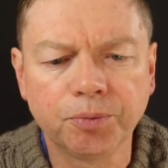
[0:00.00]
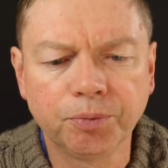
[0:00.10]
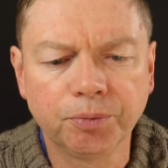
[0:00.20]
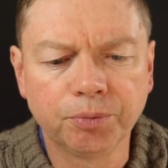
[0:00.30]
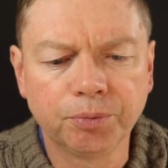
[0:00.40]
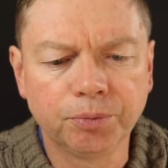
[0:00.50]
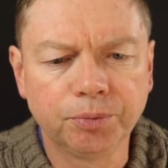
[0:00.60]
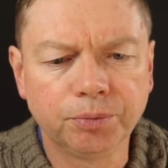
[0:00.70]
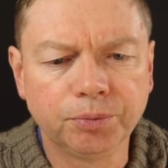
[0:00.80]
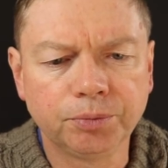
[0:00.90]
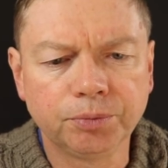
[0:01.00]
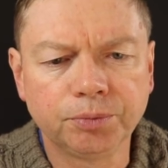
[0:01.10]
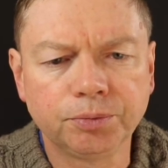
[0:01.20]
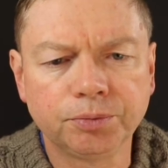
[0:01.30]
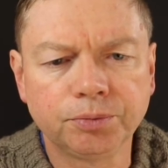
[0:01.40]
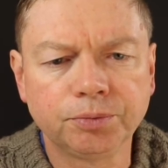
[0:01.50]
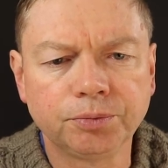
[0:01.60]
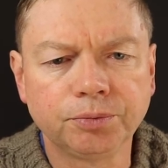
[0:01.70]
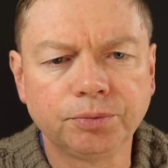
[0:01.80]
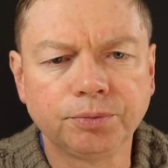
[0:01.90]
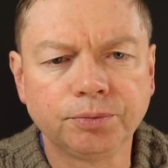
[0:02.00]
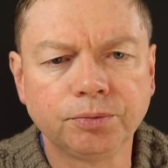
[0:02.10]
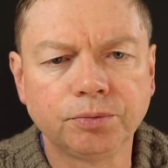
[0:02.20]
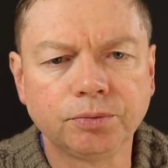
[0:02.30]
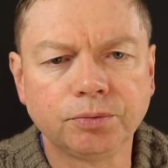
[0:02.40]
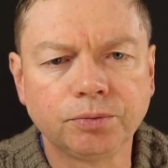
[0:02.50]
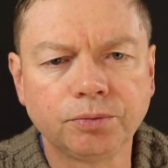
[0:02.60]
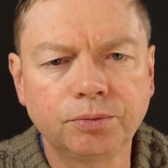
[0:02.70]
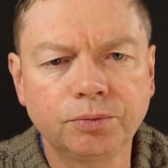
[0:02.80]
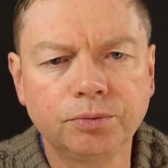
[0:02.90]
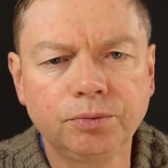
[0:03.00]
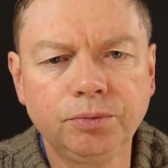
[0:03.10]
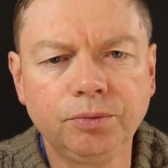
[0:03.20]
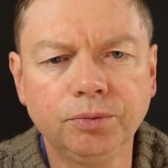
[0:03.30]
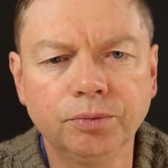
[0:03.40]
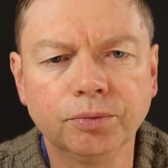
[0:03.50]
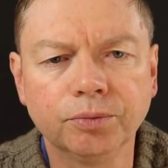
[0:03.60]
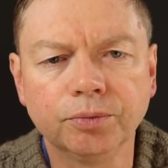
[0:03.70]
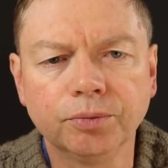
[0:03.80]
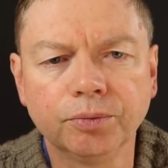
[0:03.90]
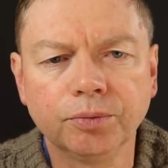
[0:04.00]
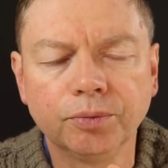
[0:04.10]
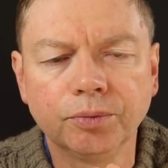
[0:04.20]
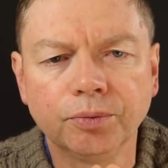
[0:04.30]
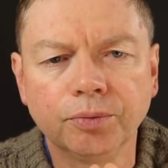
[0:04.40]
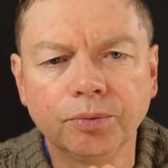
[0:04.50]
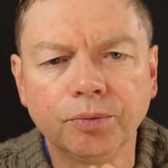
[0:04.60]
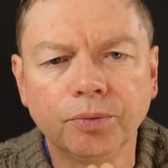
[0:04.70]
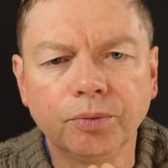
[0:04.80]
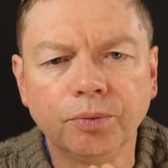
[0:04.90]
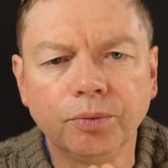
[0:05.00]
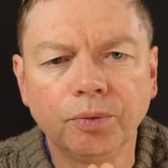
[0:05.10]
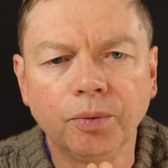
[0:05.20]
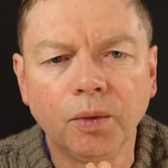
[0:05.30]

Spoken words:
Nobody speaks.